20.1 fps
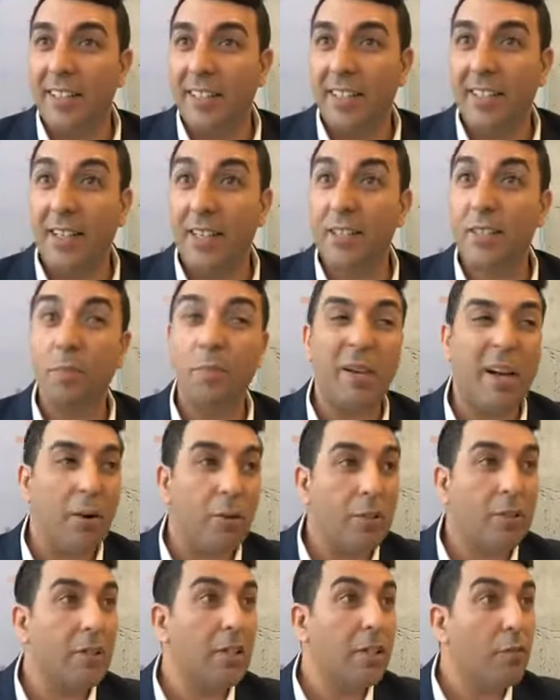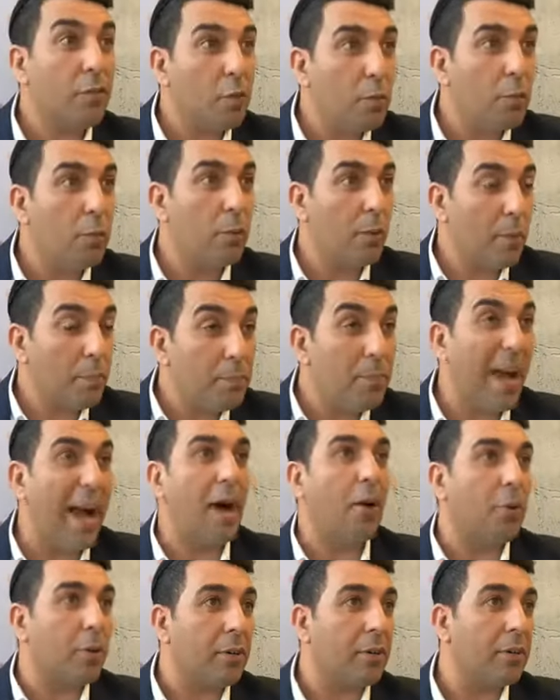it has the power to give you
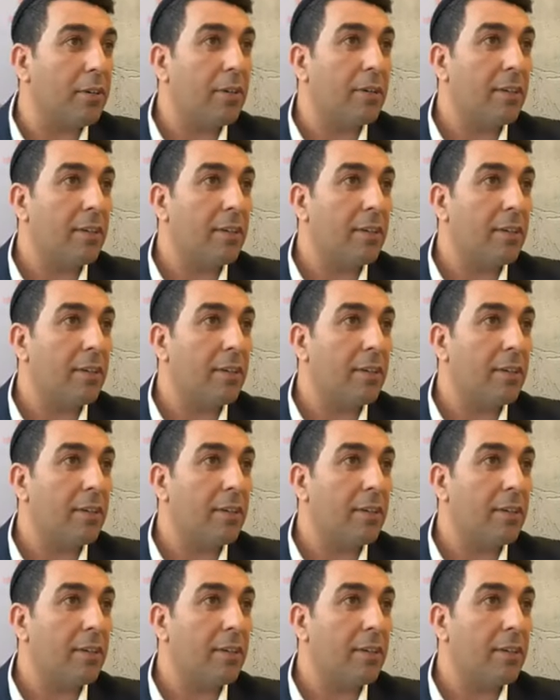power